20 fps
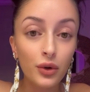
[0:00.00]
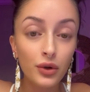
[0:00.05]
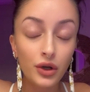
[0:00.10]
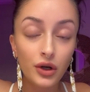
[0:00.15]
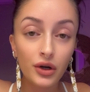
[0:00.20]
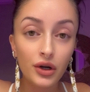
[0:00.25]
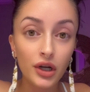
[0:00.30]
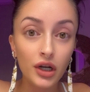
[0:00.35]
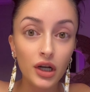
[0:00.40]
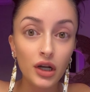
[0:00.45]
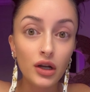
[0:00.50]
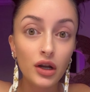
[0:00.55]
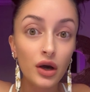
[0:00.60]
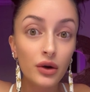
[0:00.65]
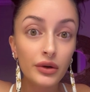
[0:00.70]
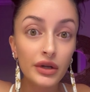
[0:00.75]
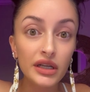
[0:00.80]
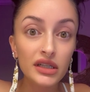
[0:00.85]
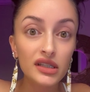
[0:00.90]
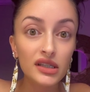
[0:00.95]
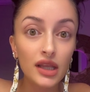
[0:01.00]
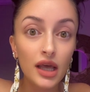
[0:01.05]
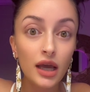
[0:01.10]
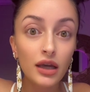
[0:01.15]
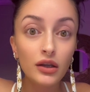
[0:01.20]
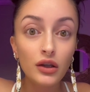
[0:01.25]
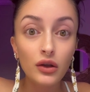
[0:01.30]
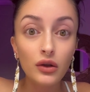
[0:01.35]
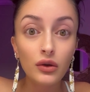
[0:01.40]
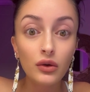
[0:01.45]
You're gonna notice
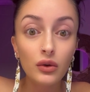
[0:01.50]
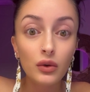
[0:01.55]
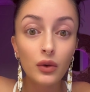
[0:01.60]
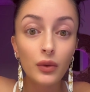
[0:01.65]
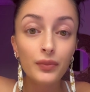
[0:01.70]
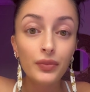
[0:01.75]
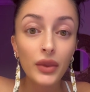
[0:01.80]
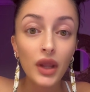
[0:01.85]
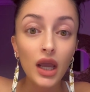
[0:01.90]
that you